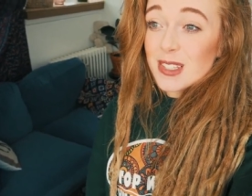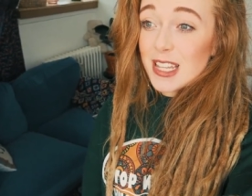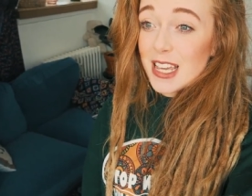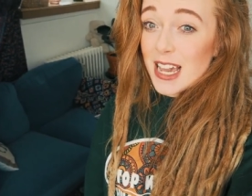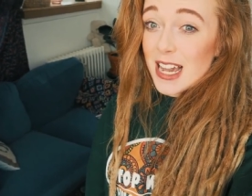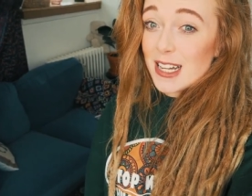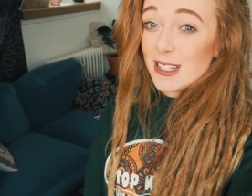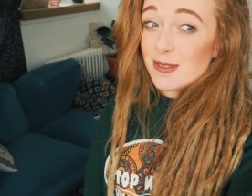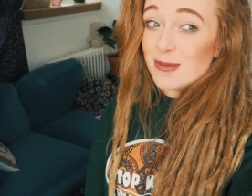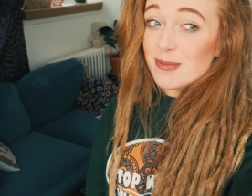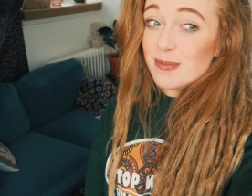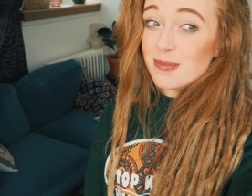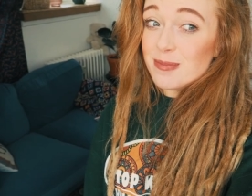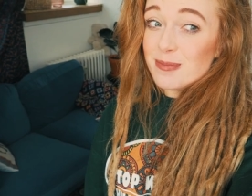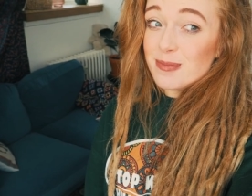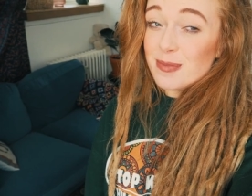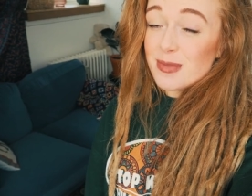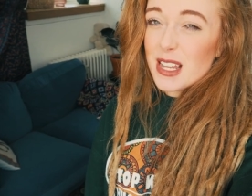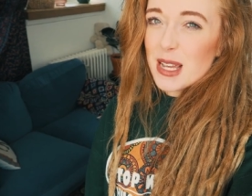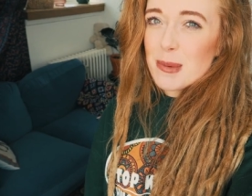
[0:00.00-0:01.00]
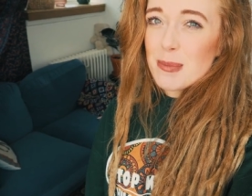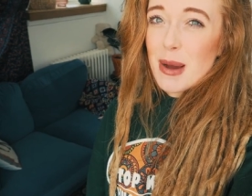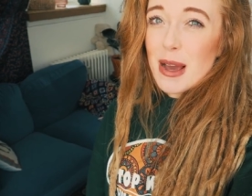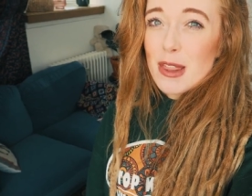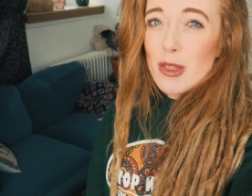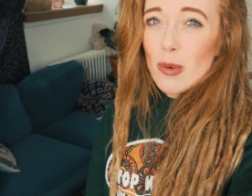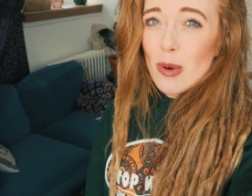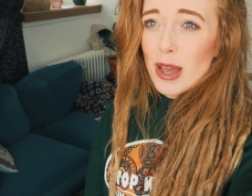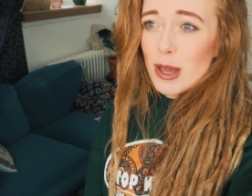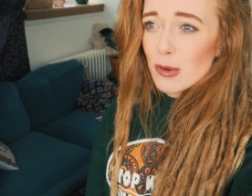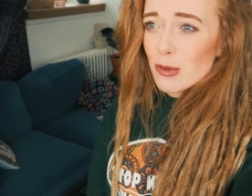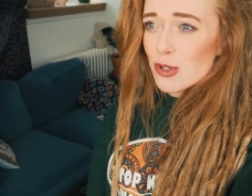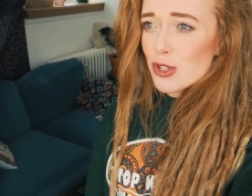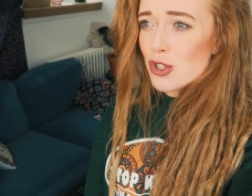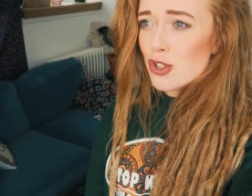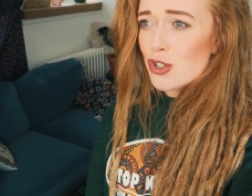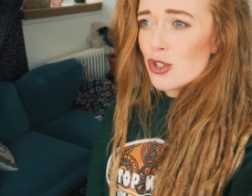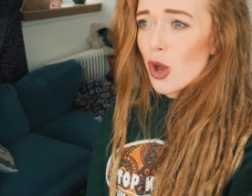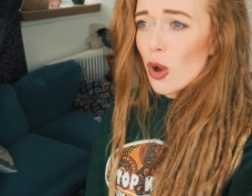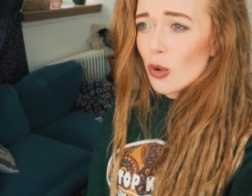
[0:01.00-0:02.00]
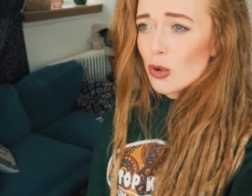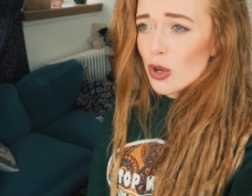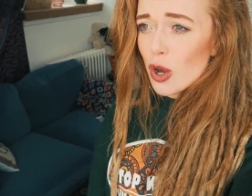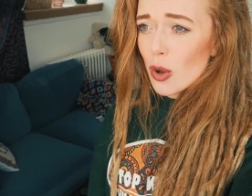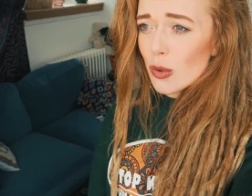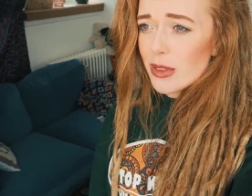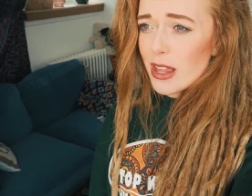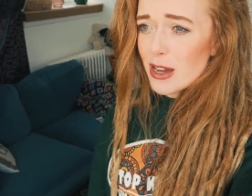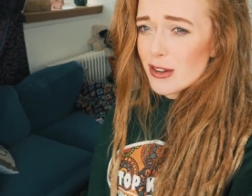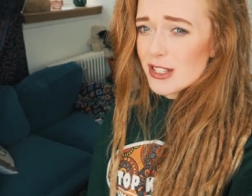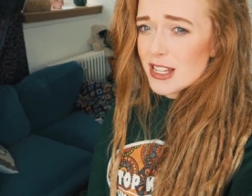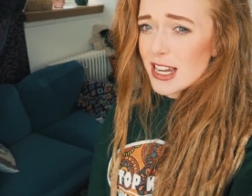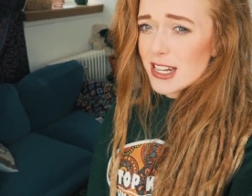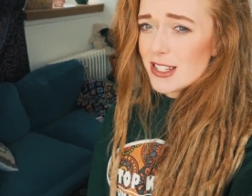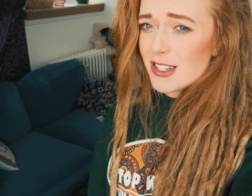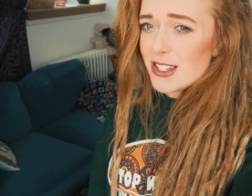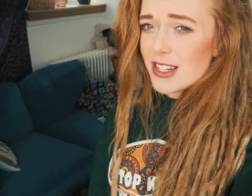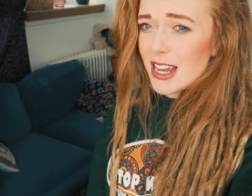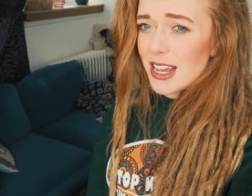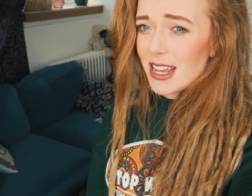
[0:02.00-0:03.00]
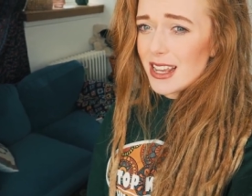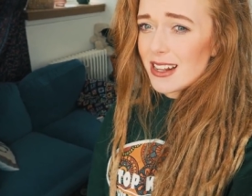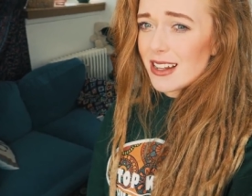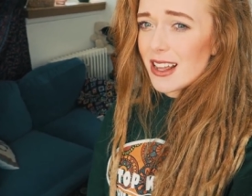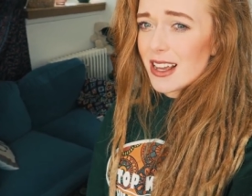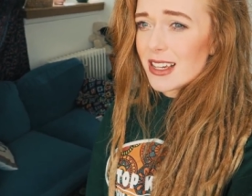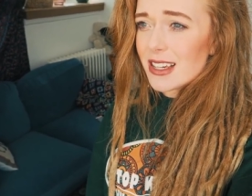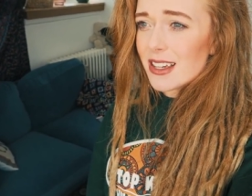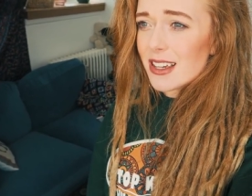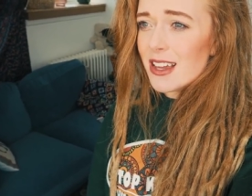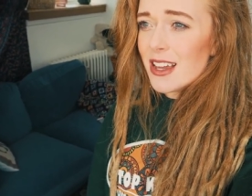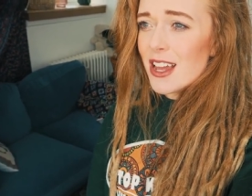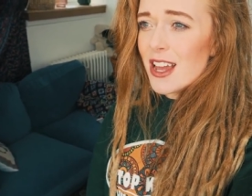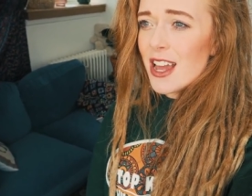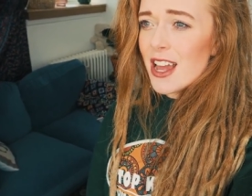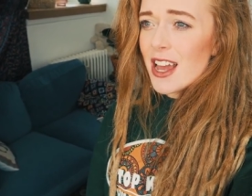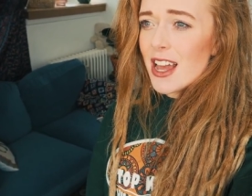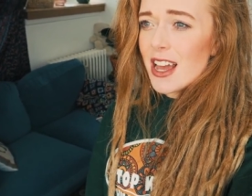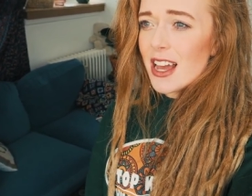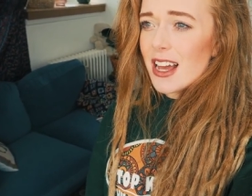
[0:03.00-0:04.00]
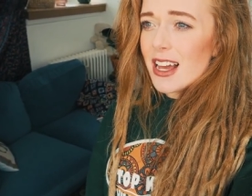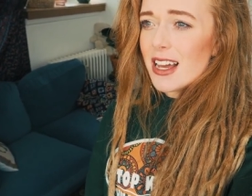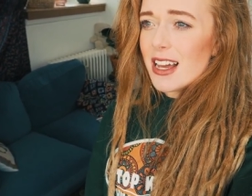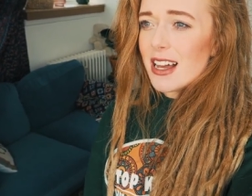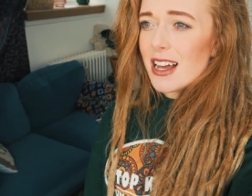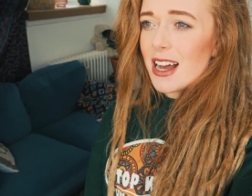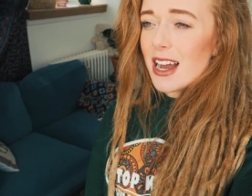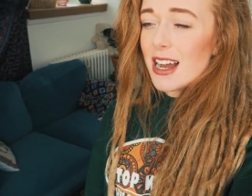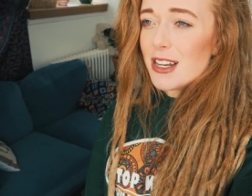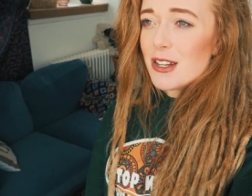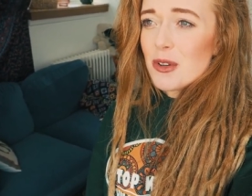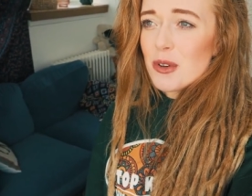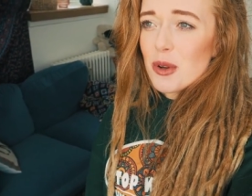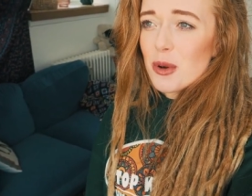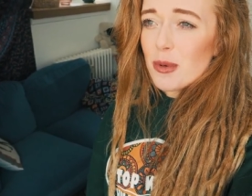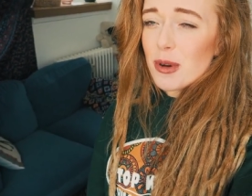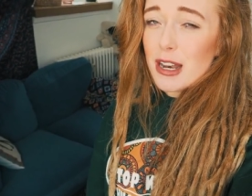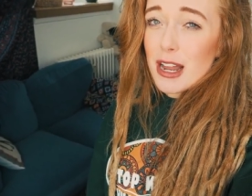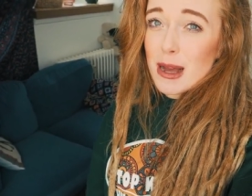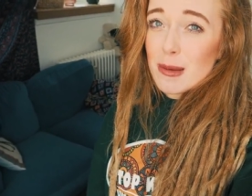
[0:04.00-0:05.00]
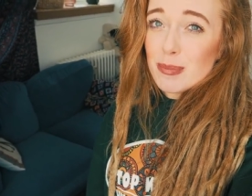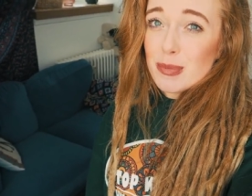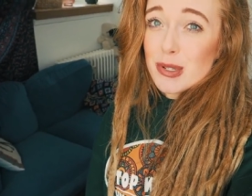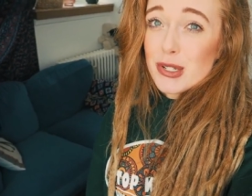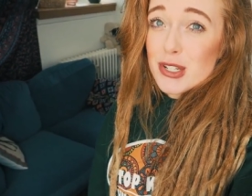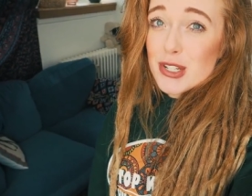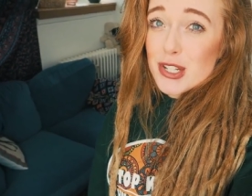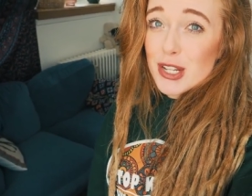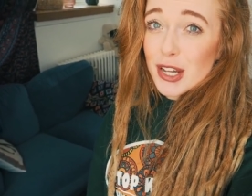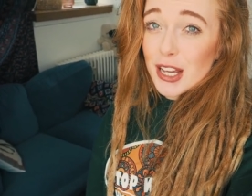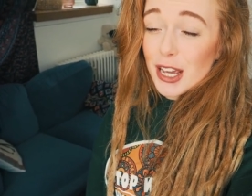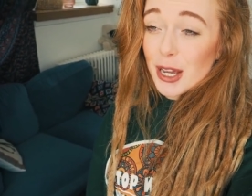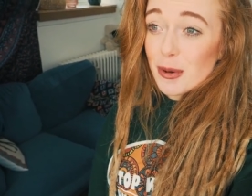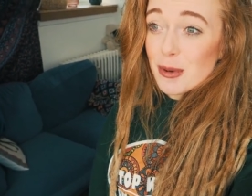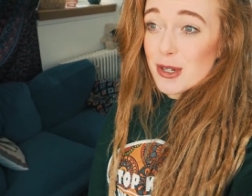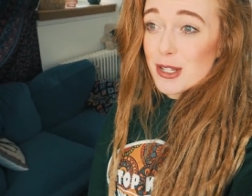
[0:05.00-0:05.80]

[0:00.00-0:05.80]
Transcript: yeah. And by the way, it was so cold outside today. Like, I don't know what happened. It